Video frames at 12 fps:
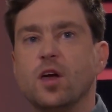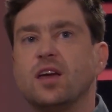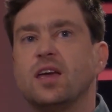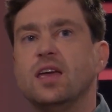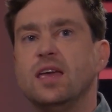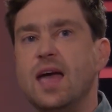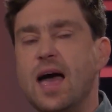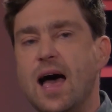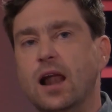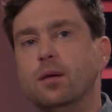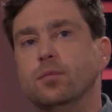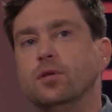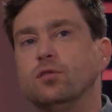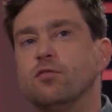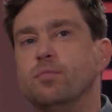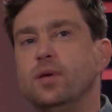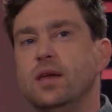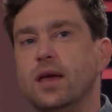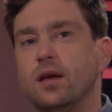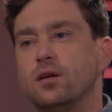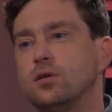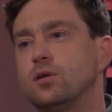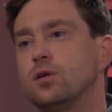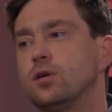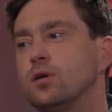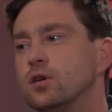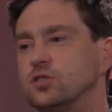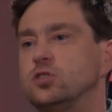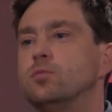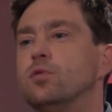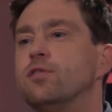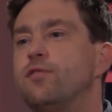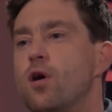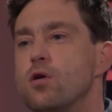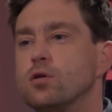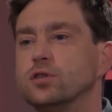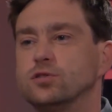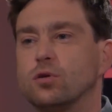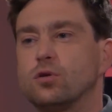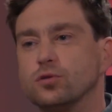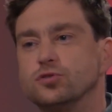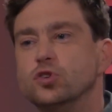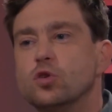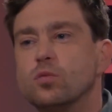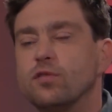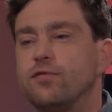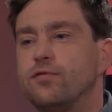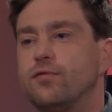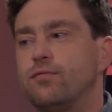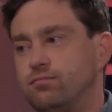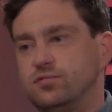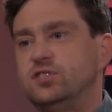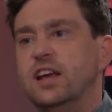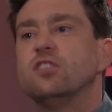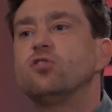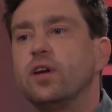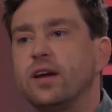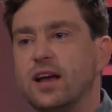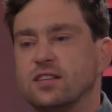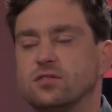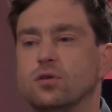key element of being customer-focused or consumer-centric as an